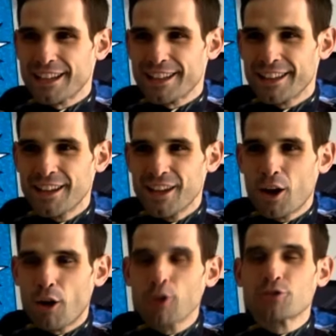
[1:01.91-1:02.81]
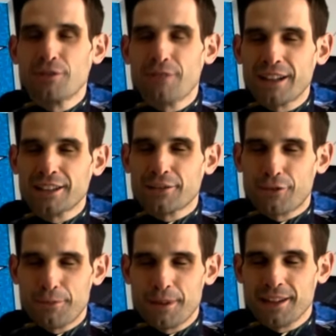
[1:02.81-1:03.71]
And also, Evander,
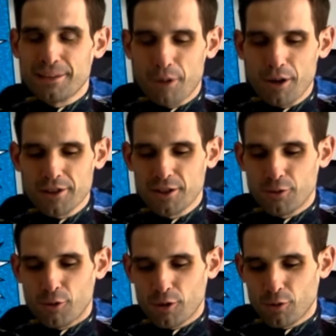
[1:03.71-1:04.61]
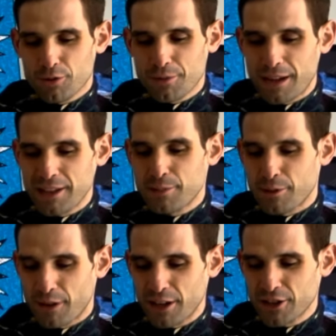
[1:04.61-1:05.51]
for me in the boxing world, was my
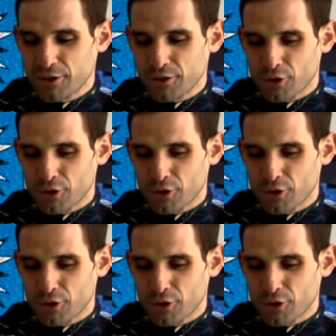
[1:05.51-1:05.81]
inspiration.